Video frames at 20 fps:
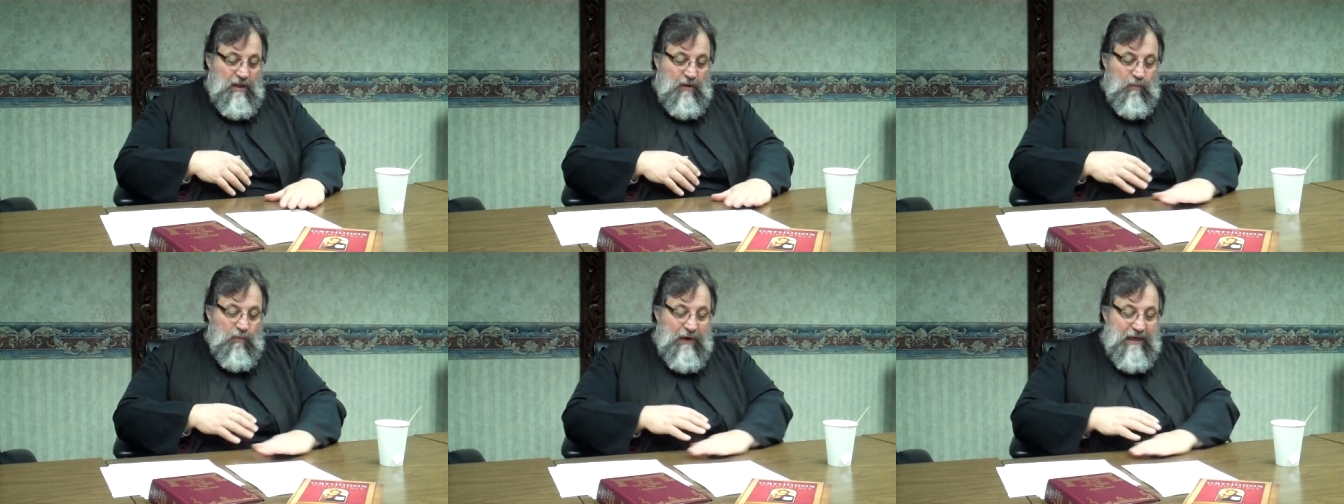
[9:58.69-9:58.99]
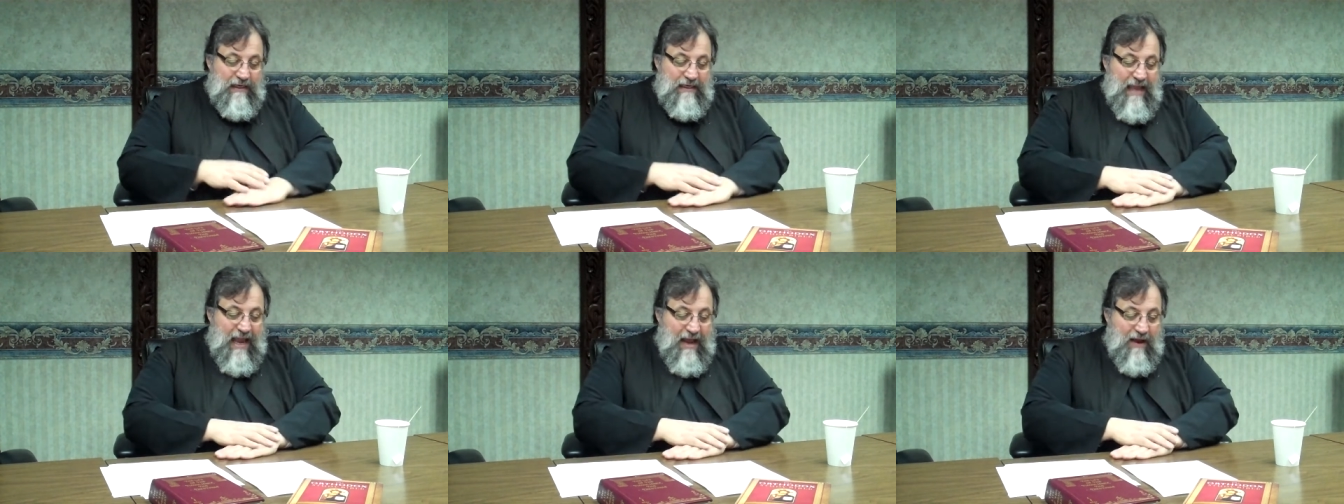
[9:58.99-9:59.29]
We
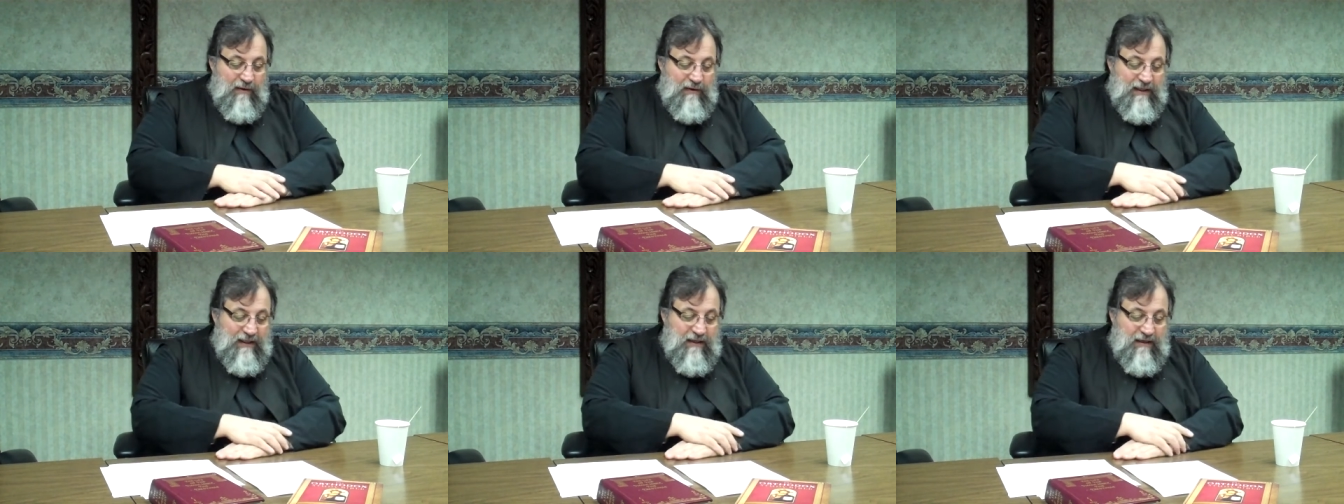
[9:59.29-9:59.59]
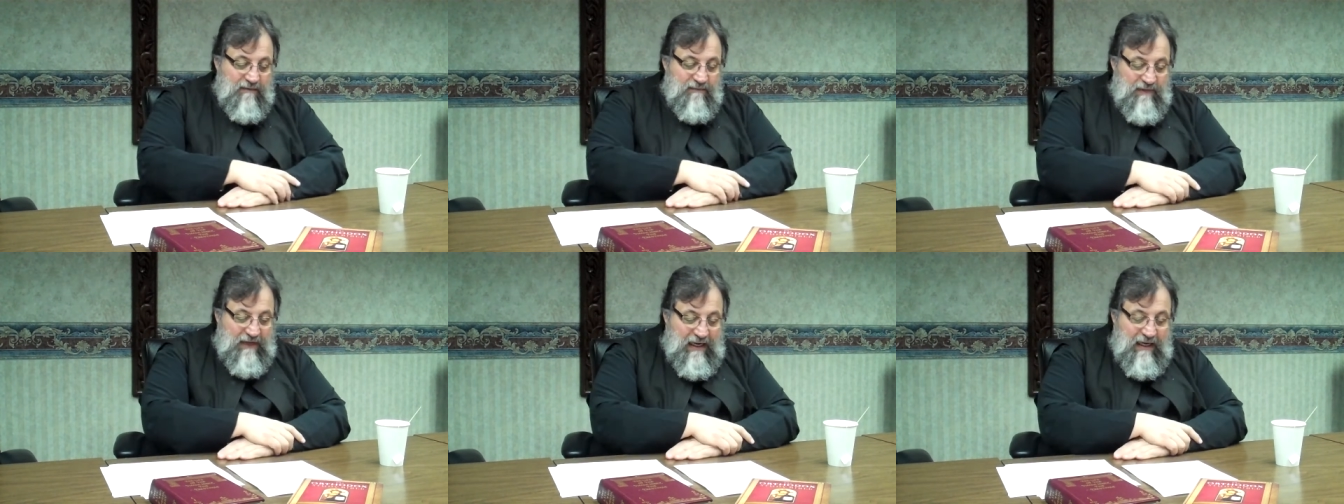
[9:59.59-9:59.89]
now
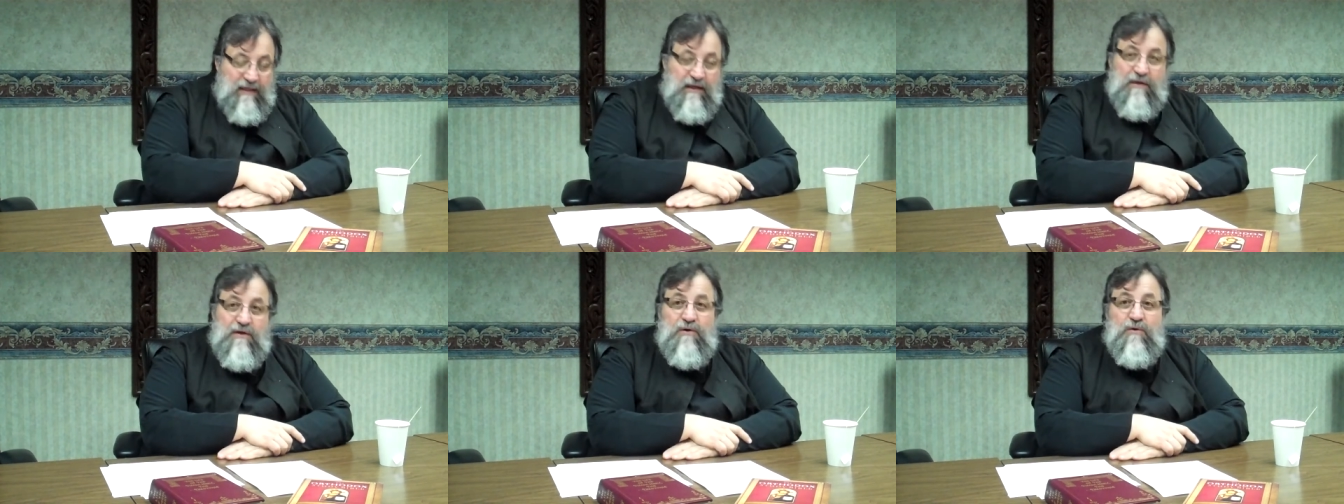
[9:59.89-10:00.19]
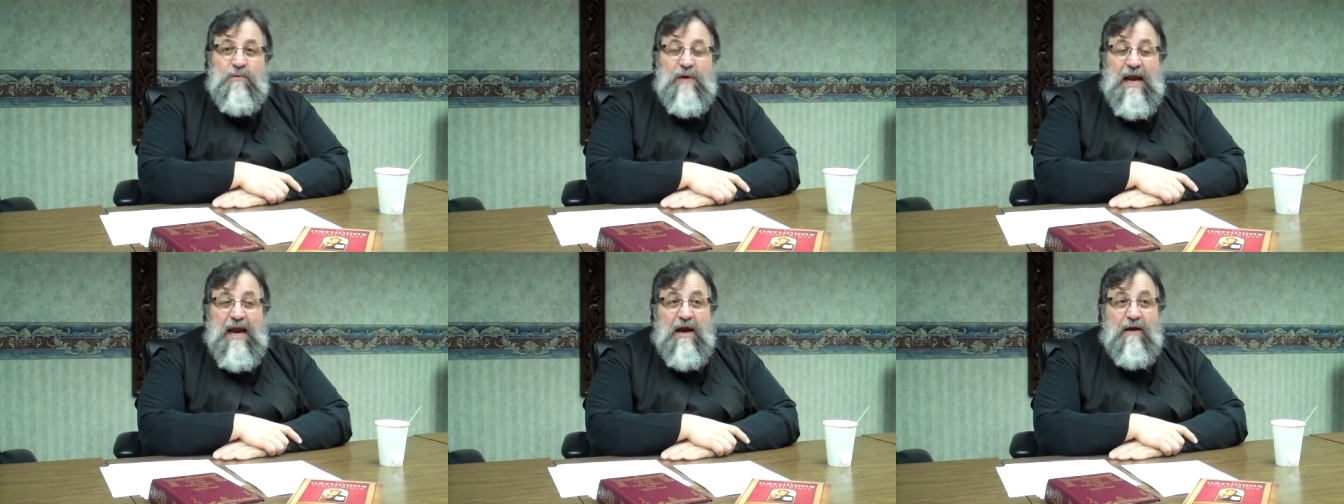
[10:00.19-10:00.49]
live in a
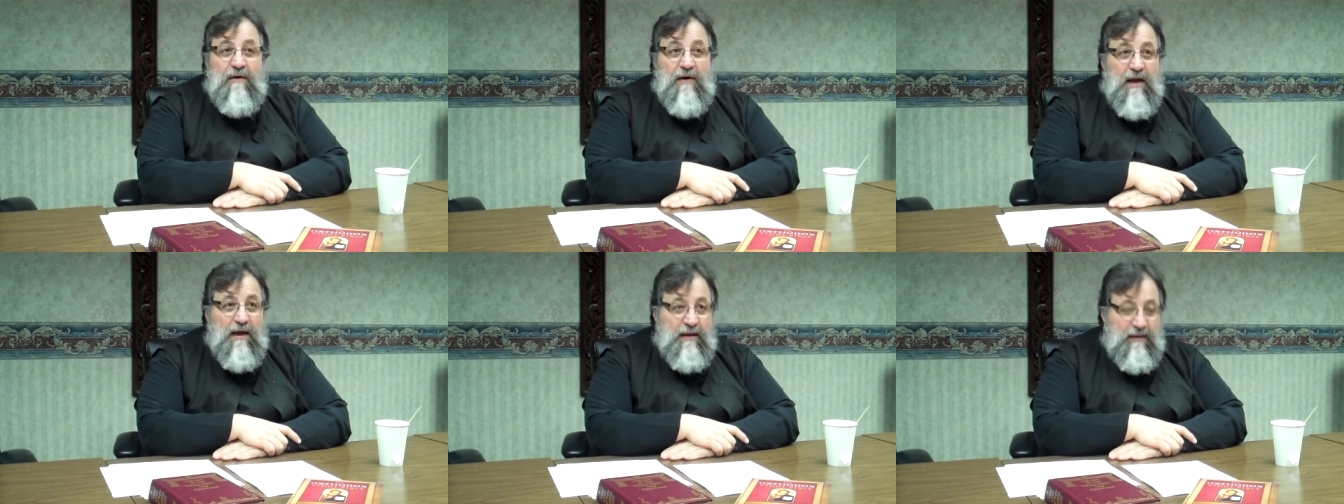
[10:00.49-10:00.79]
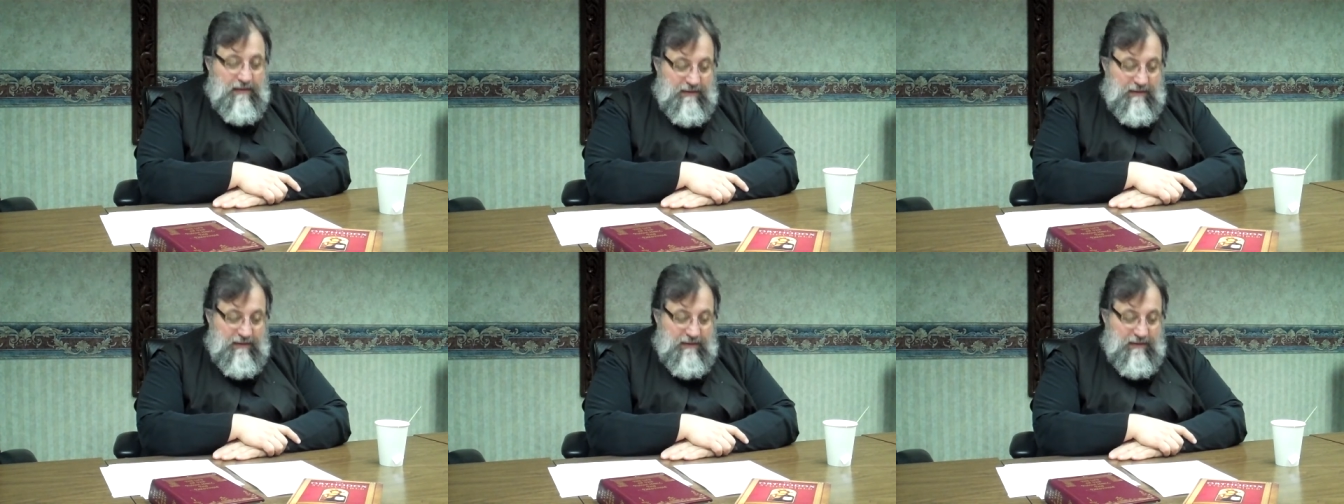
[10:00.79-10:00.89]
new era